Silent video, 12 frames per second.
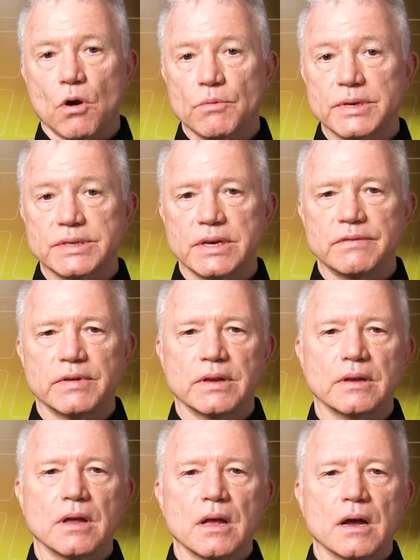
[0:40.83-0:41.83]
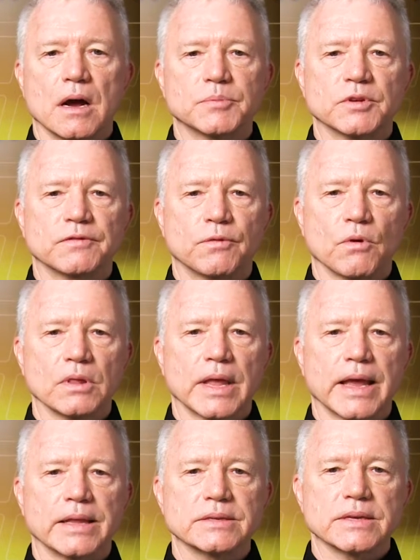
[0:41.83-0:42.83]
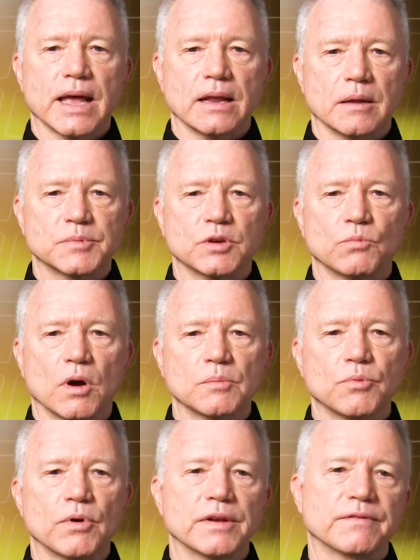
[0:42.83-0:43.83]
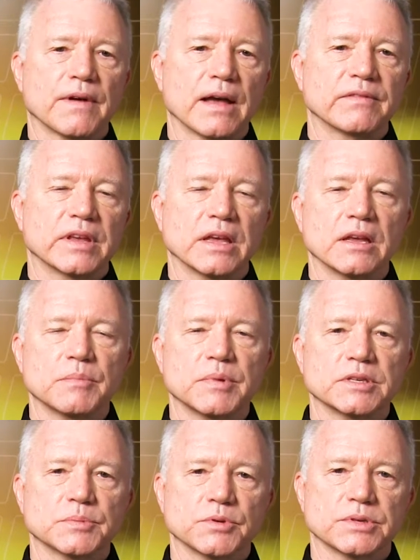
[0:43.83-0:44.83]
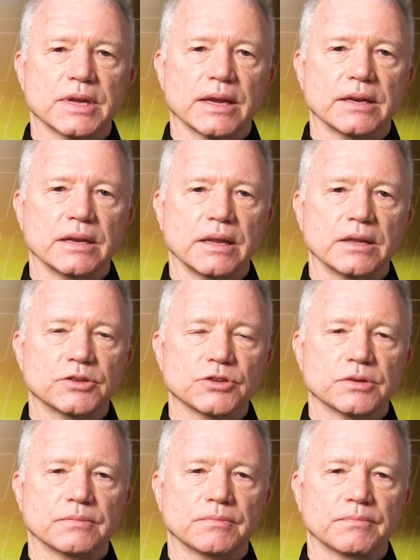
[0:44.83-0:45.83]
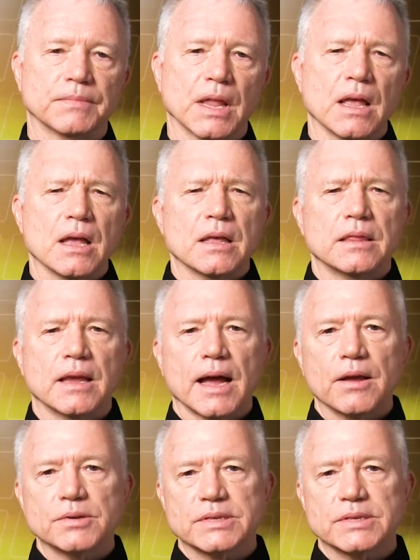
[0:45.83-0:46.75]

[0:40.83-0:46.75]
or receiving up to four lanes at up to 1.5 gigabits per second each. The I.O.